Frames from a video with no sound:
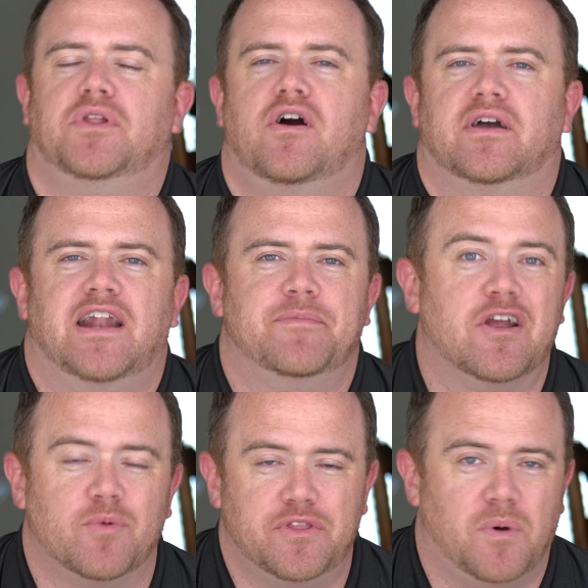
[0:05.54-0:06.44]
Blog, and I'm
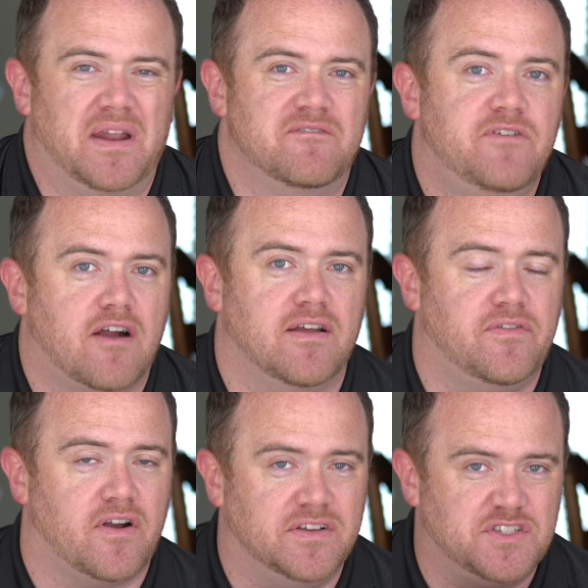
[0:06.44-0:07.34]
here with you on a very,
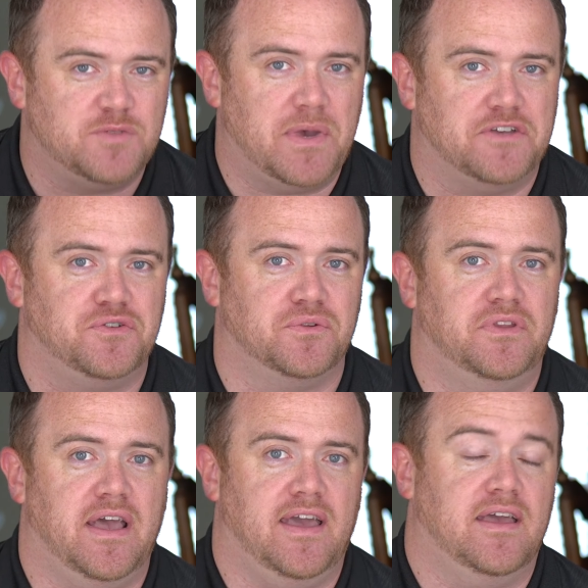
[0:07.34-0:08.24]
very special
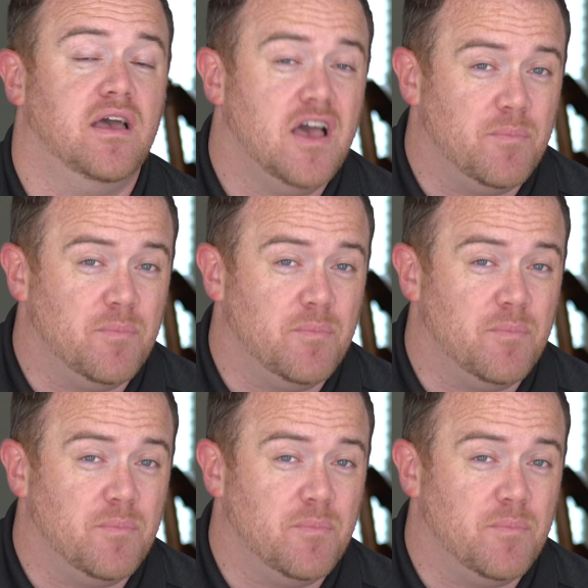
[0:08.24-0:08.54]
day.